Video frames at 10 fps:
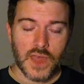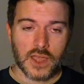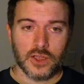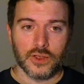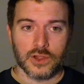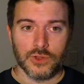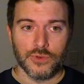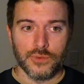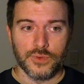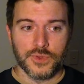
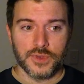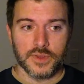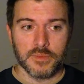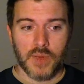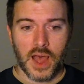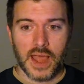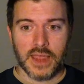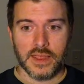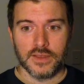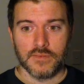concludes
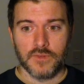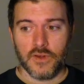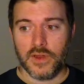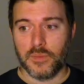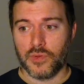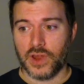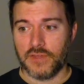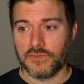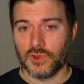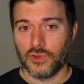my very
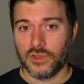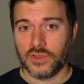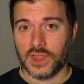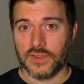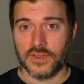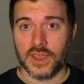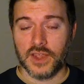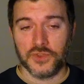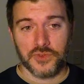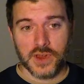brief look into the
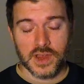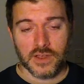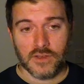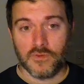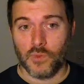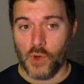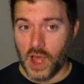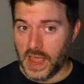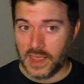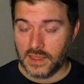history of
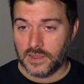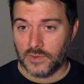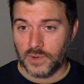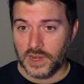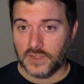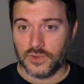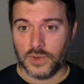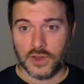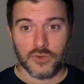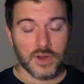why we need to
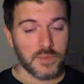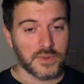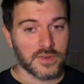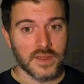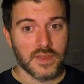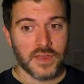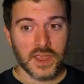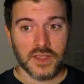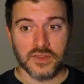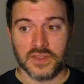encrypt
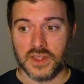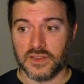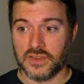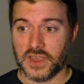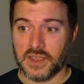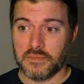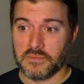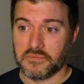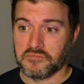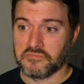things that
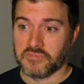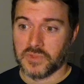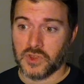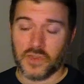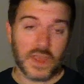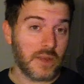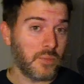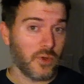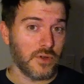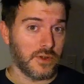seem not that
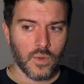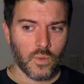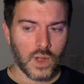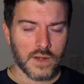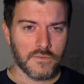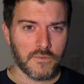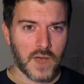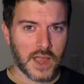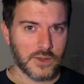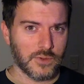important. One
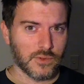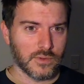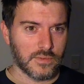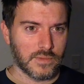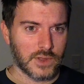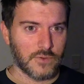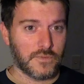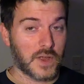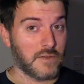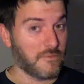final little
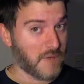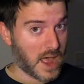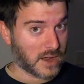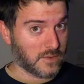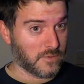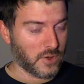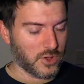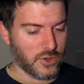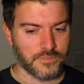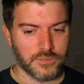fun fact for
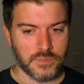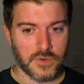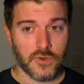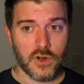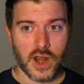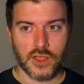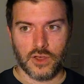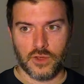you before I go.